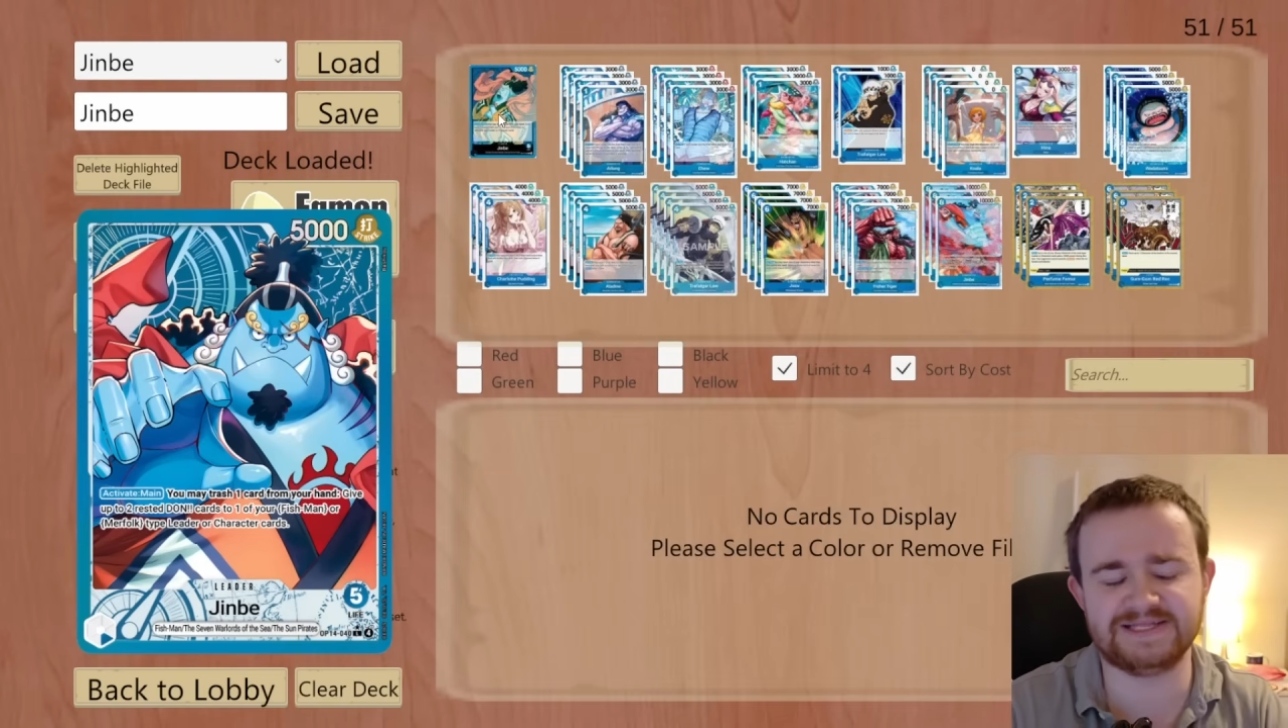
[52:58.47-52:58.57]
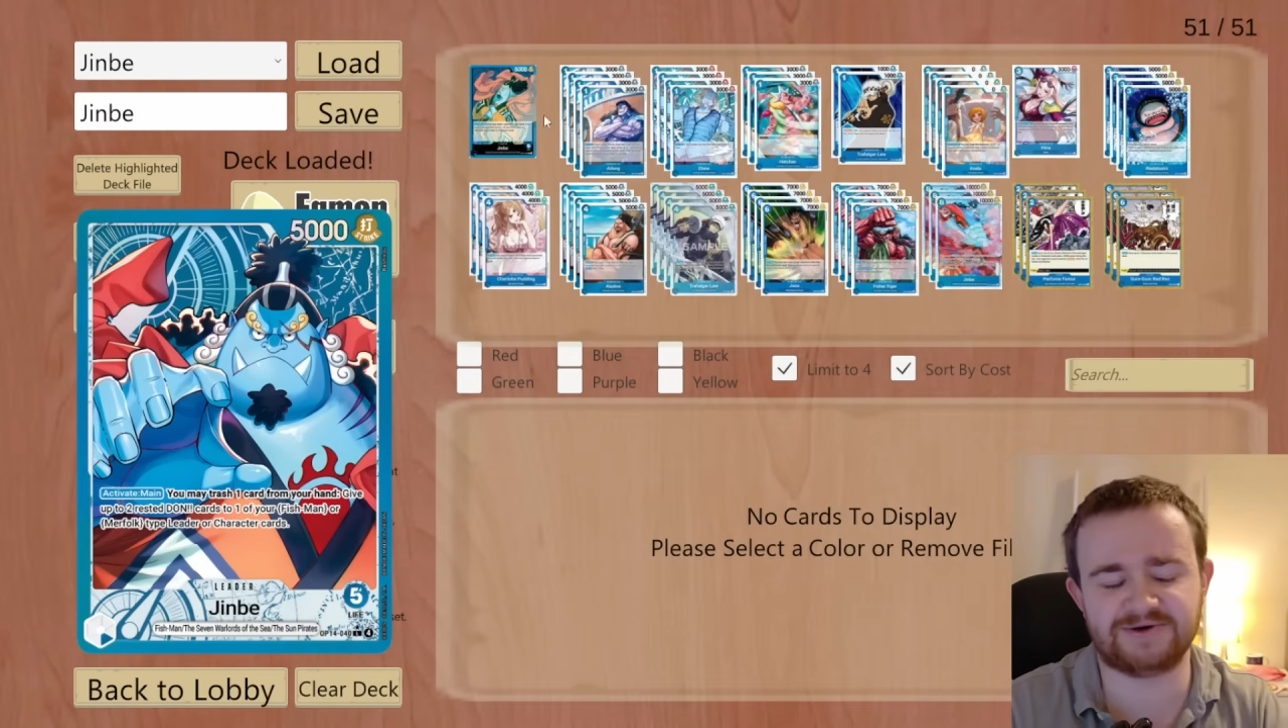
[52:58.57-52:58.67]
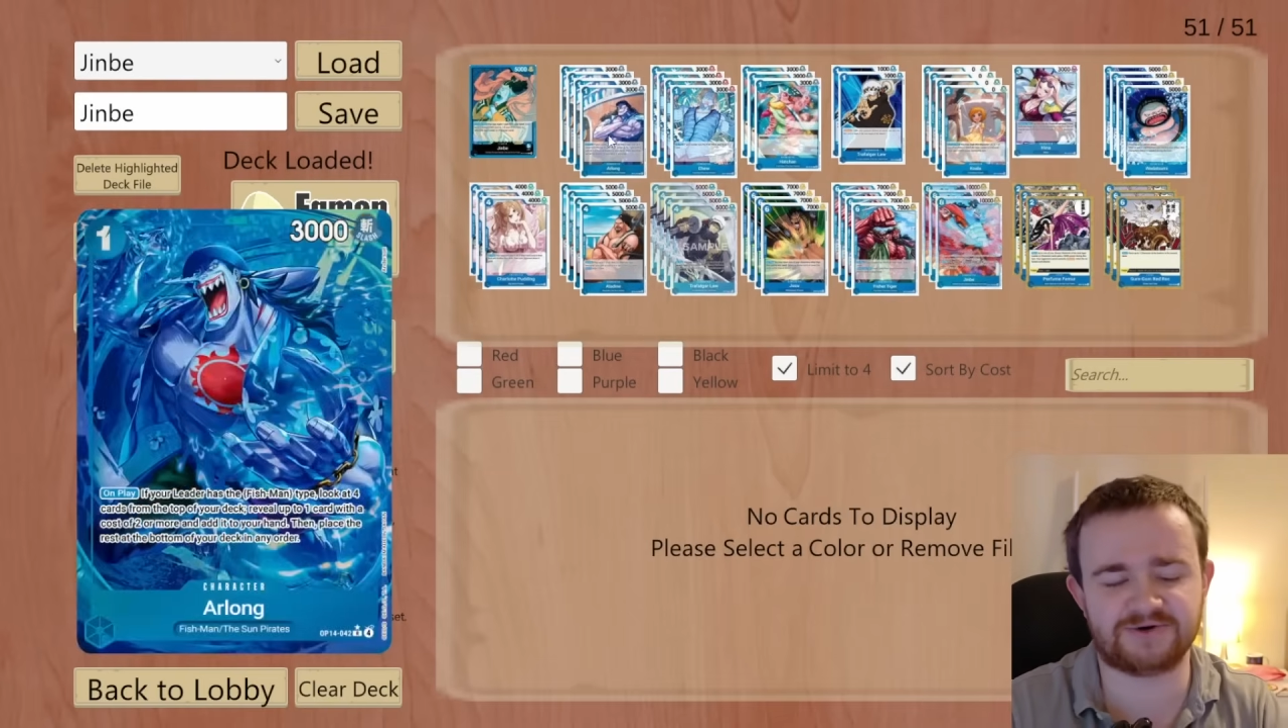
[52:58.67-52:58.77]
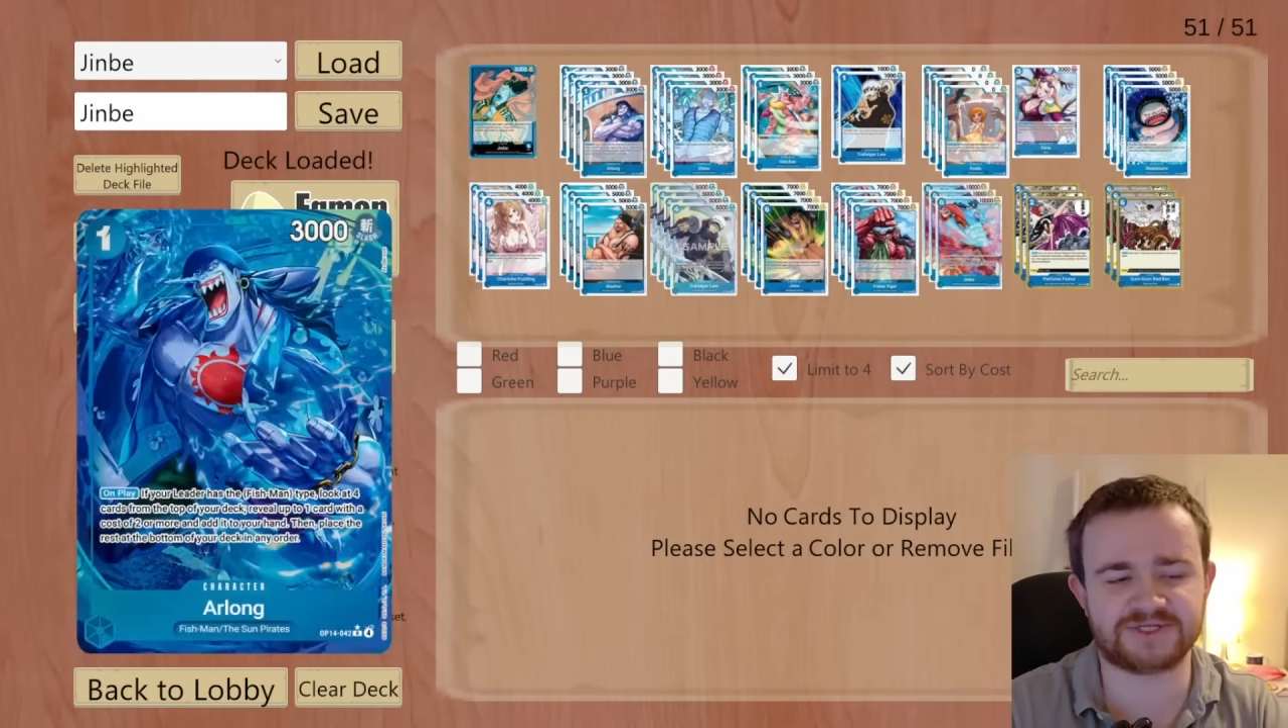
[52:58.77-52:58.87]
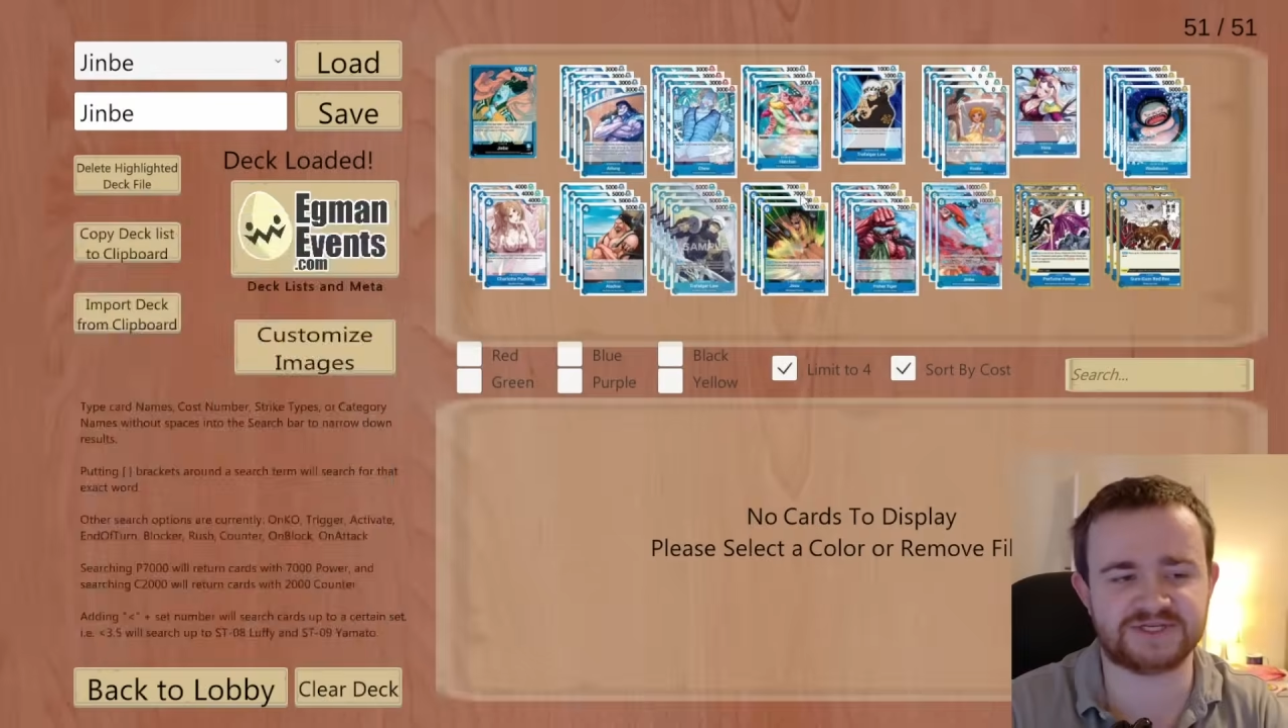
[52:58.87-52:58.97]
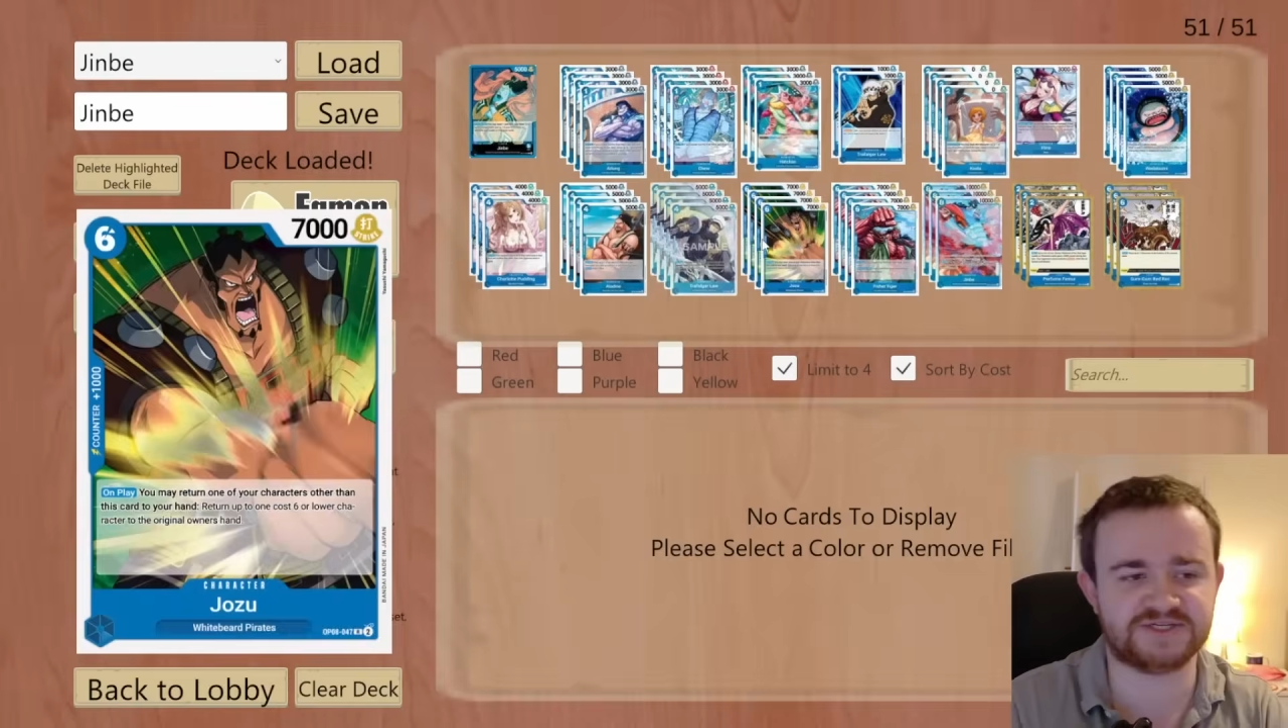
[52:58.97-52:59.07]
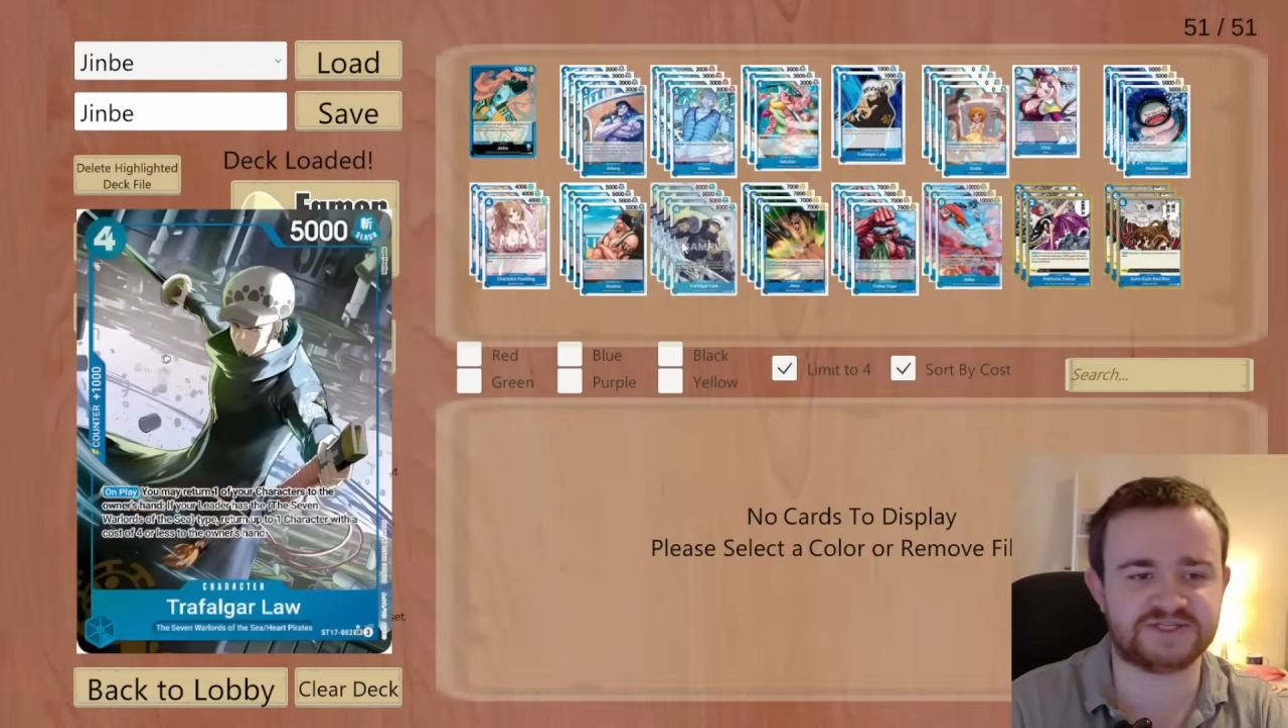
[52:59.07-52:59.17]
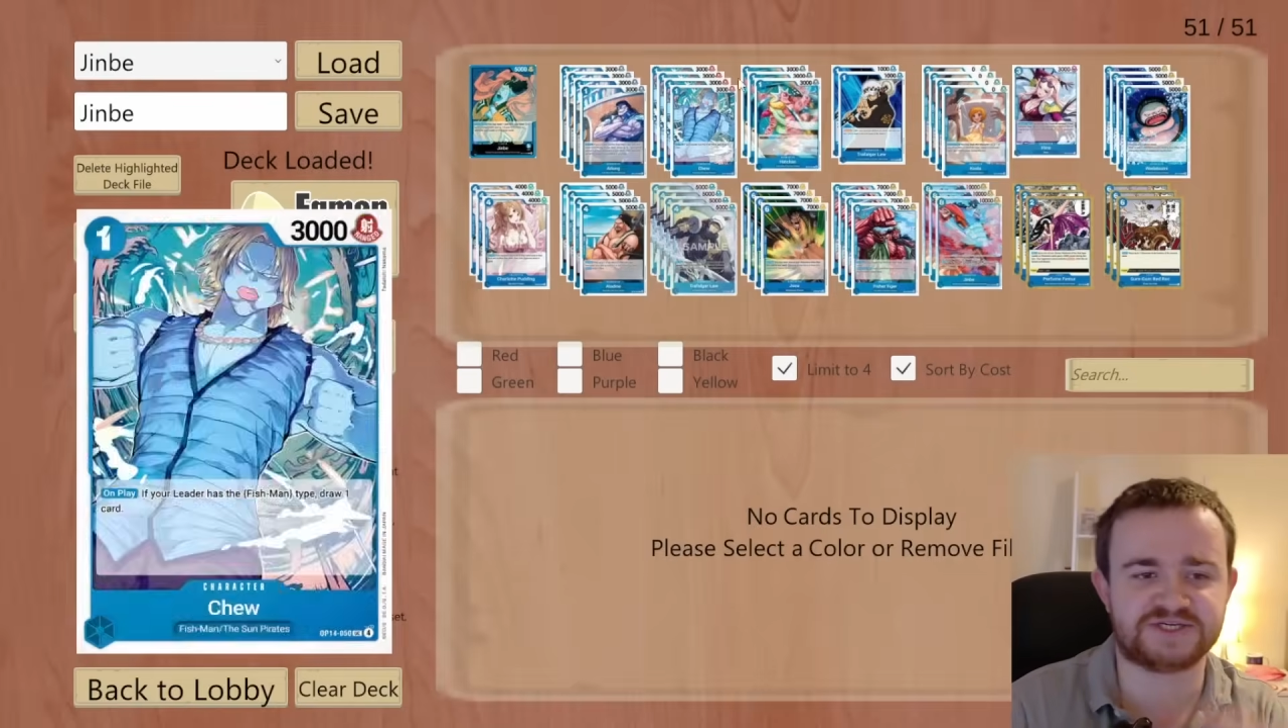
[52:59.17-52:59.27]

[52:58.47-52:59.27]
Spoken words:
locked into